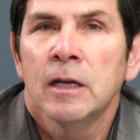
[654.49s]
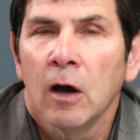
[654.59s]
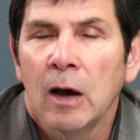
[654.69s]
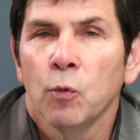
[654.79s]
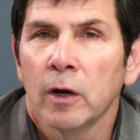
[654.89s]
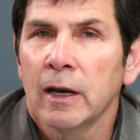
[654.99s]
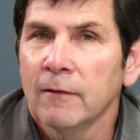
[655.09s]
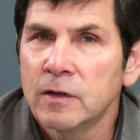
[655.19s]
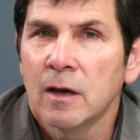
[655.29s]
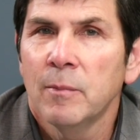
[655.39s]
Now, we're going to
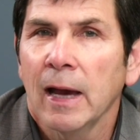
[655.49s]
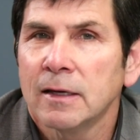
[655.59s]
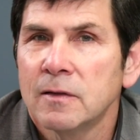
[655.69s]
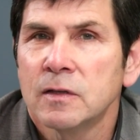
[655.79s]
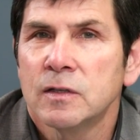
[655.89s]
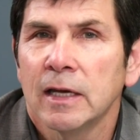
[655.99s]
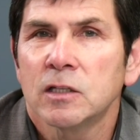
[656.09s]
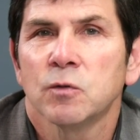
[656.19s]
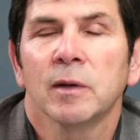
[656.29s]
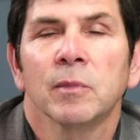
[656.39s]
have to come back to this
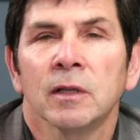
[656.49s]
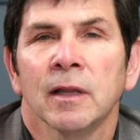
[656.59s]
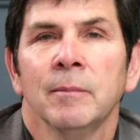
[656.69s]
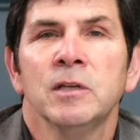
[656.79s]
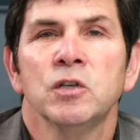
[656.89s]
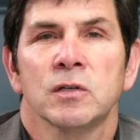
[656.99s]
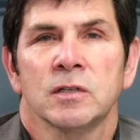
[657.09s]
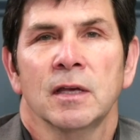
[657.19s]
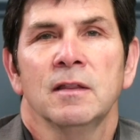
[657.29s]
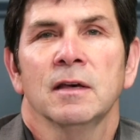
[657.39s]
next week, but let me
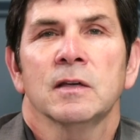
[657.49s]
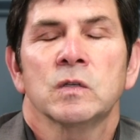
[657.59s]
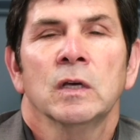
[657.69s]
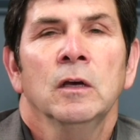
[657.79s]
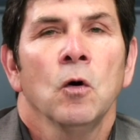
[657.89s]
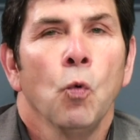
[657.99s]
just say this.